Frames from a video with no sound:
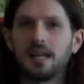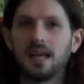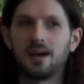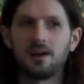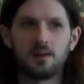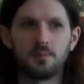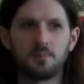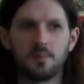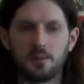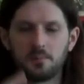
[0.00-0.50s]
it
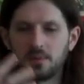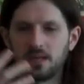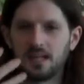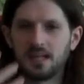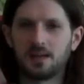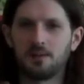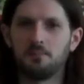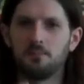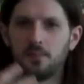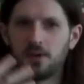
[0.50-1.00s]
out, I'm, I'm
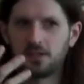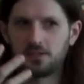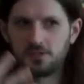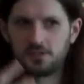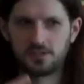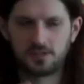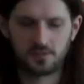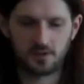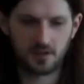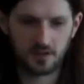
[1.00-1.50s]
getting a much
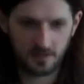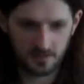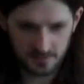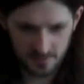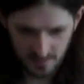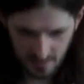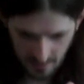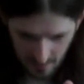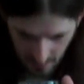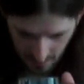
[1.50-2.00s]
stronger
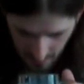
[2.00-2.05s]
scent